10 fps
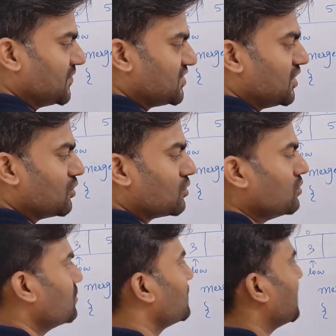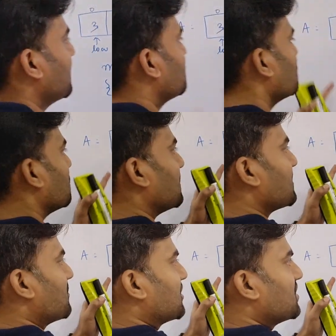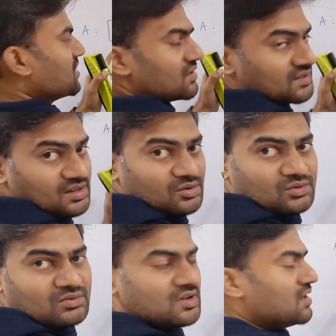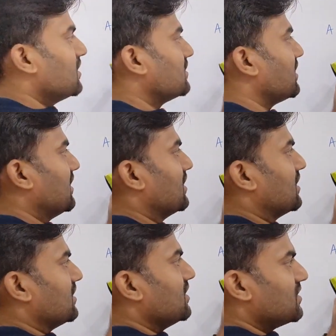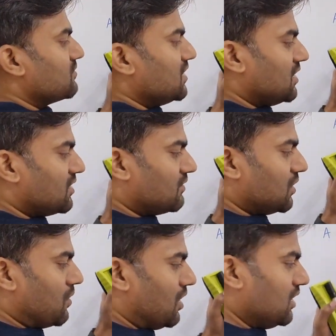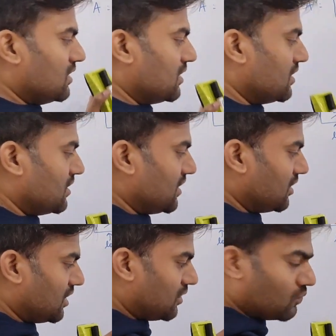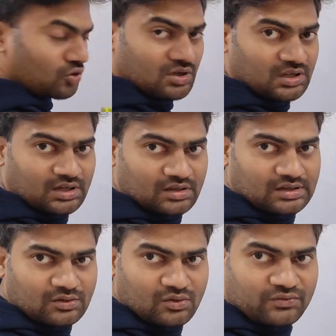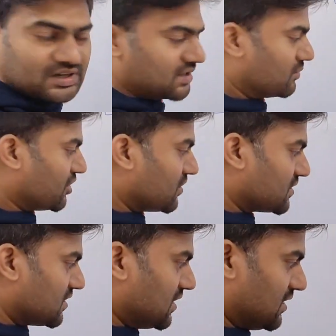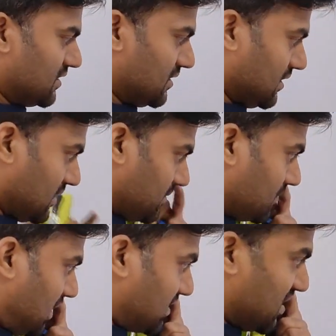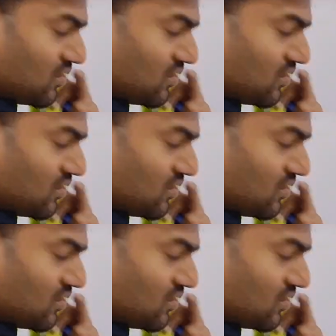0 to 3. So this much, 0 to 3. This one it will call, it won't go further, because that's